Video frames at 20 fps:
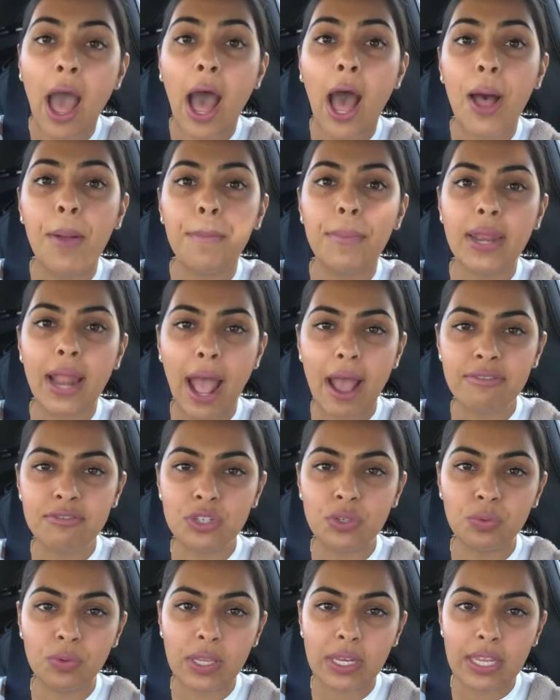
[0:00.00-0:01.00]
but
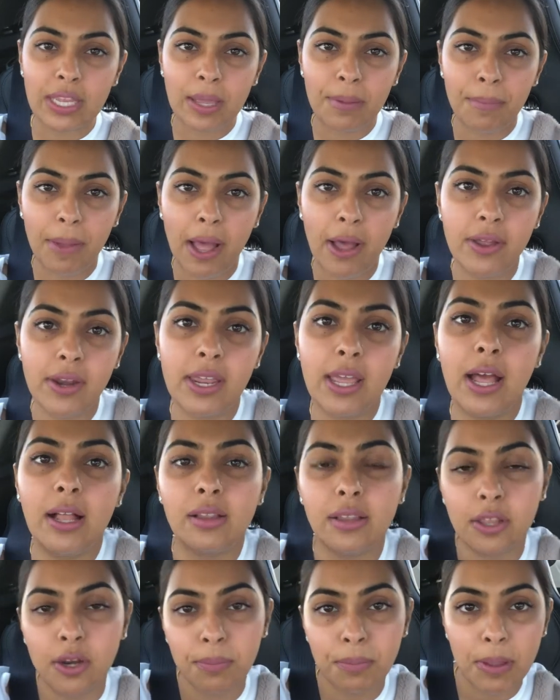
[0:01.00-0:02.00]
after reading about it
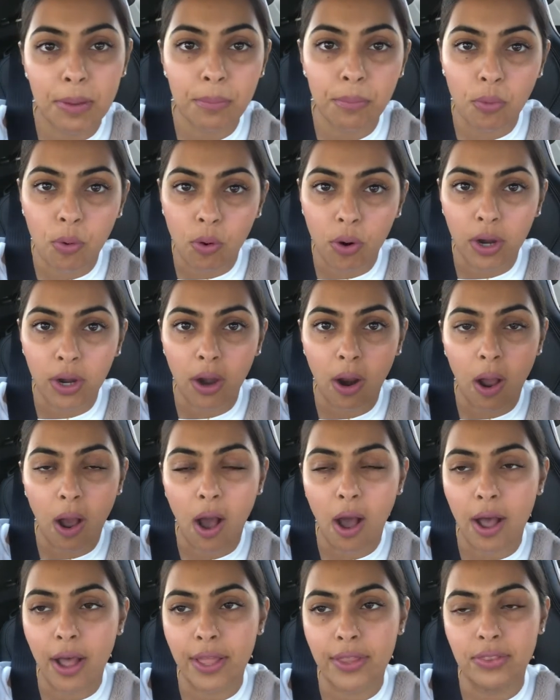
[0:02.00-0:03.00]
a little bit more
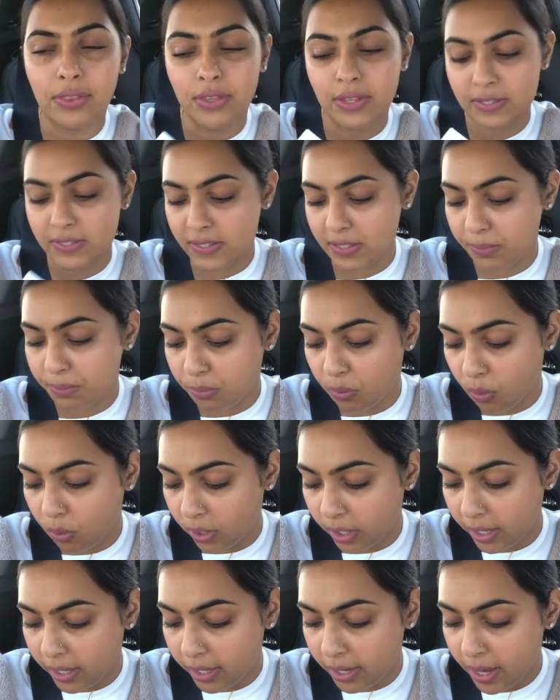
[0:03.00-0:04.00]
on the
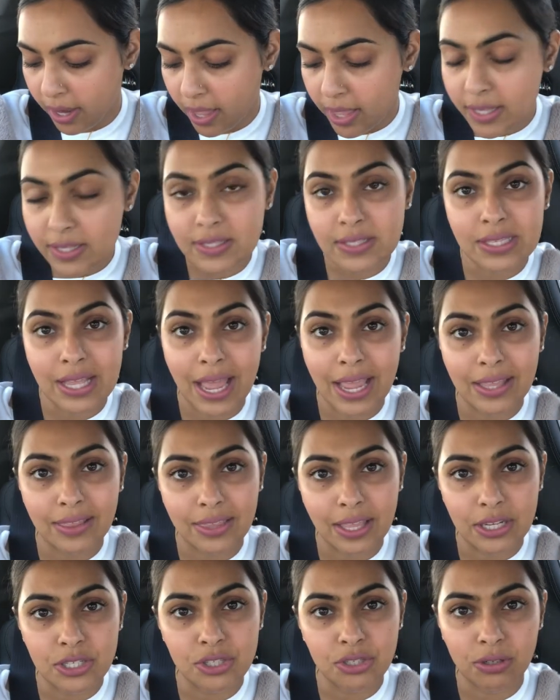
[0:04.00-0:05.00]
support
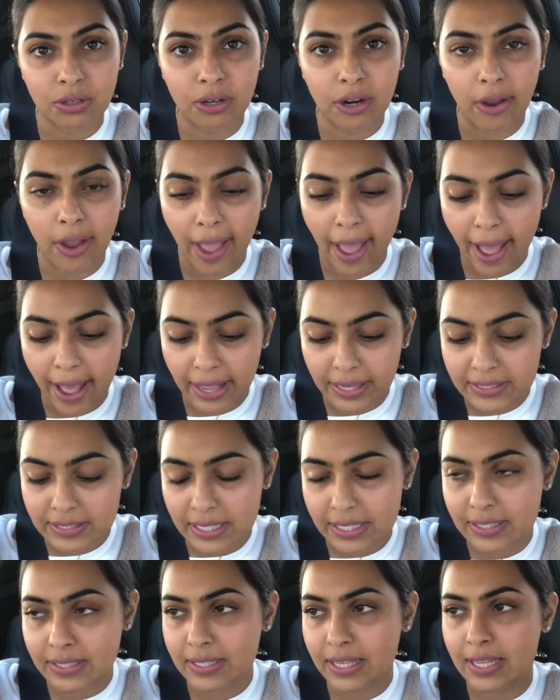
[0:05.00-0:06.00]
site that Turo
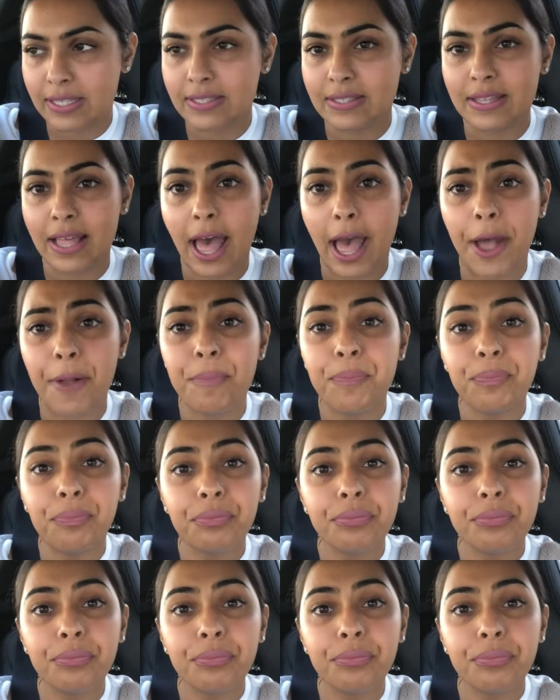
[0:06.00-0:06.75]
has, it says that